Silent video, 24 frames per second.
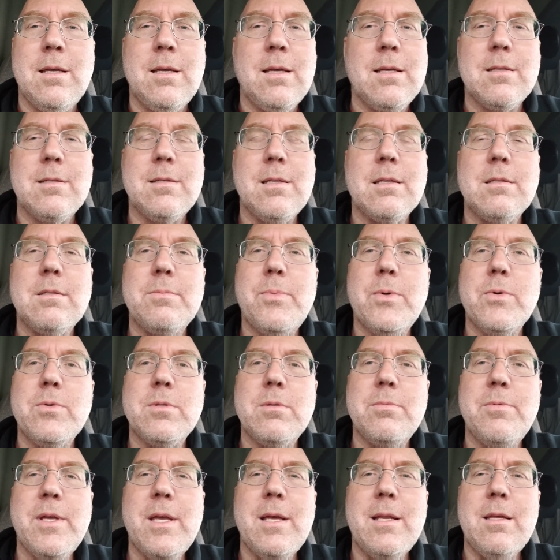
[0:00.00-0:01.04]
it's not supposed
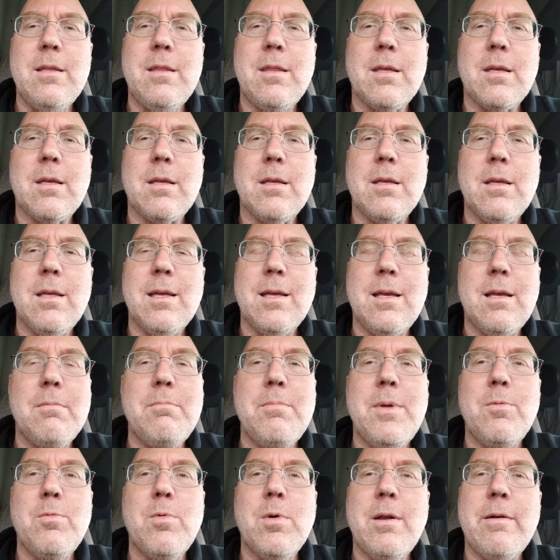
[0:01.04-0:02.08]
to be anything. It can
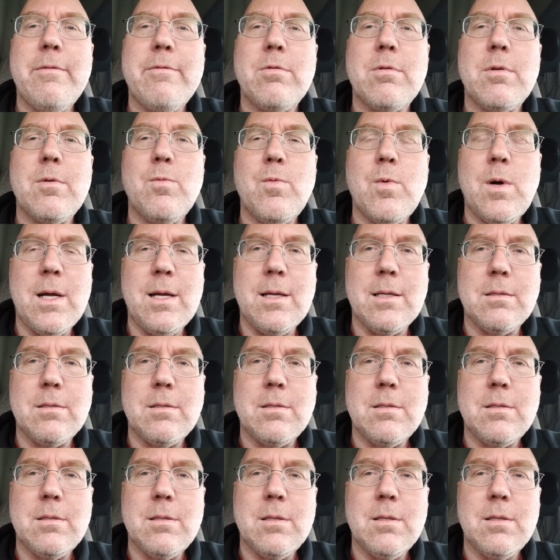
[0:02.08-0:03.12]
be whatever it
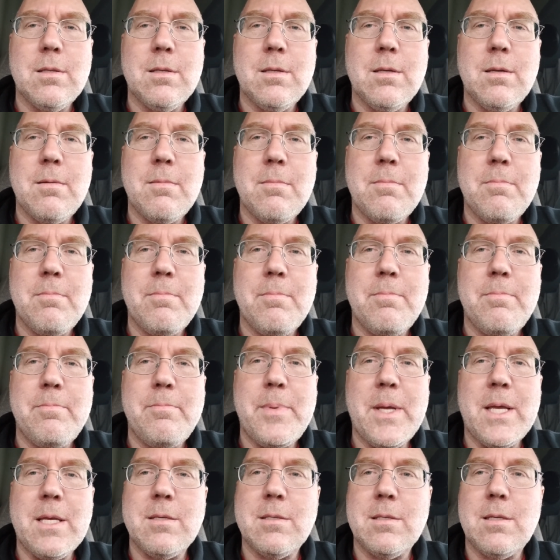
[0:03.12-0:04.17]
wants,
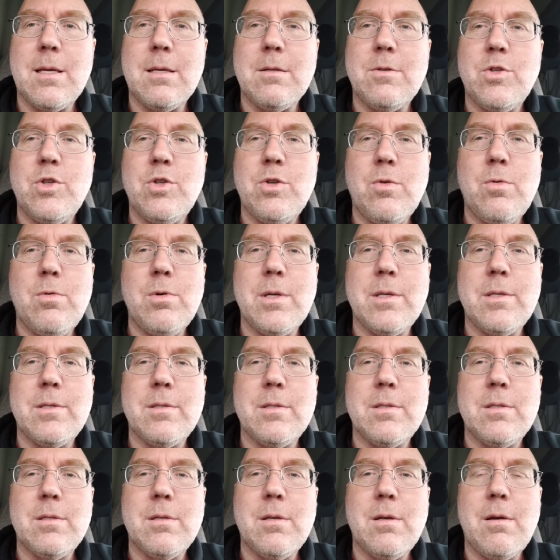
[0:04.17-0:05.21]
based on
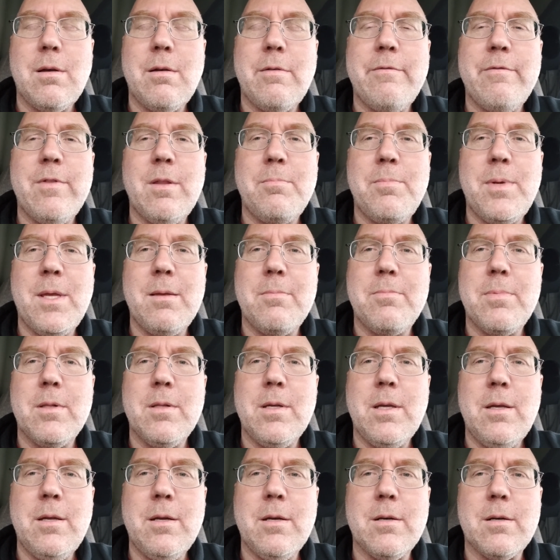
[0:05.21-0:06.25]
choice of the people
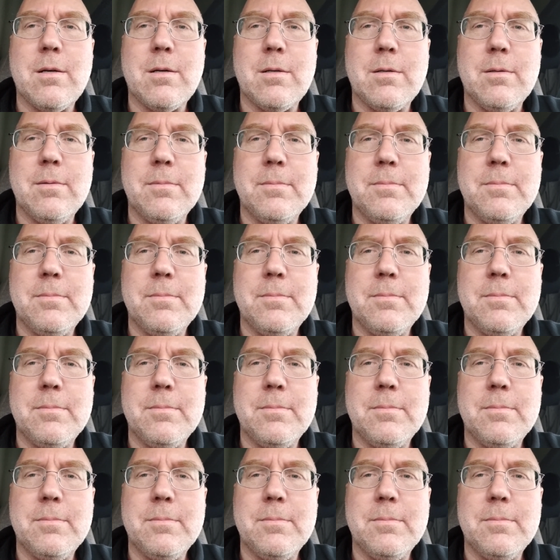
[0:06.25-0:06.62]
here.